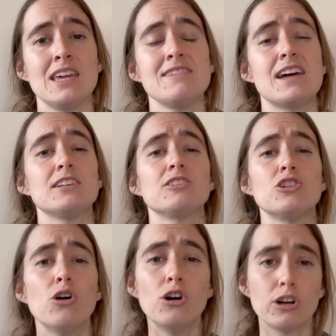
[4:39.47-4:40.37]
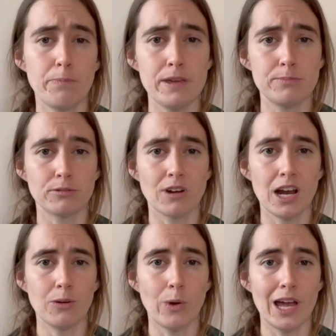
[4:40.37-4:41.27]
that doesn't hook people
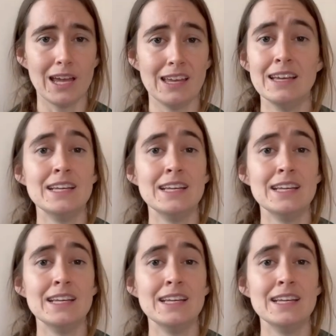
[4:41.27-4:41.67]
right away.